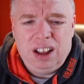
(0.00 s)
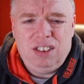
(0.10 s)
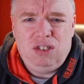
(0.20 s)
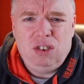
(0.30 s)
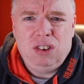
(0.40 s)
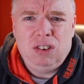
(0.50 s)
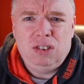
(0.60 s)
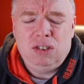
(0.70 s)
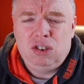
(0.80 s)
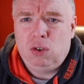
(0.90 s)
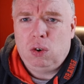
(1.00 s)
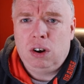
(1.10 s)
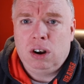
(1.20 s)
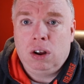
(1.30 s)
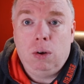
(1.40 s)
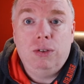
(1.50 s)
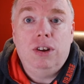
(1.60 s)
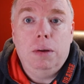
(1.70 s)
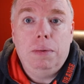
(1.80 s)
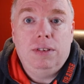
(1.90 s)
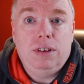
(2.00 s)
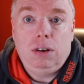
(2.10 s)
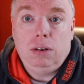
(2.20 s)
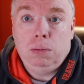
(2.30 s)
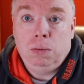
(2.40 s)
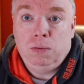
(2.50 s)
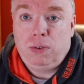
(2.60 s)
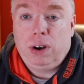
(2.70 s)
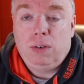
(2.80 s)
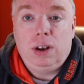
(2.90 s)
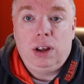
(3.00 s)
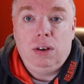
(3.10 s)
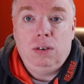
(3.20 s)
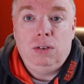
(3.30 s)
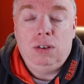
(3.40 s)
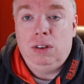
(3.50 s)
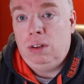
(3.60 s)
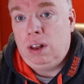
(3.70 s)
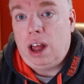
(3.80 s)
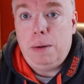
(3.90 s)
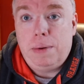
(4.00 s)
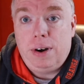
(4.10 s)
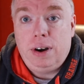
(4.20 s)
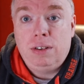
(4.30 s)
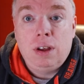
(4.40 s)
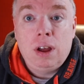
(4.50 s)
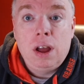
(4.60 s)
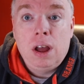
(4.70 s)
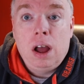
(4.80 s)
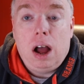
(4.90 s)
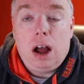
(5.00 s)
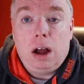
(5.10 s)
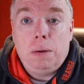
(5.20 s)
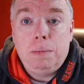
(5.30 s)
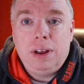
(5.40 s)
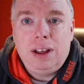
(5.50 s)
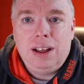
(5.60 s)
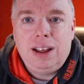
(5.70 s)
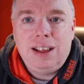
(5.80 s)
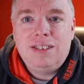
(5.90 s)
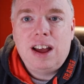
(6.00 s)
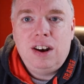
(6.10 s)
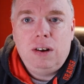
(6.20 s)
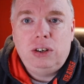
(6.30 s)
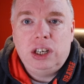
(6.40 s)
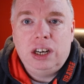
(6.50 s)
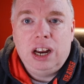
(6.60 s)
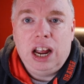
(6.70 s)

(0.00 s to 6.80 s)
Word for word: is you can store code snippets that you frequently use in libraries um, inside of Notion.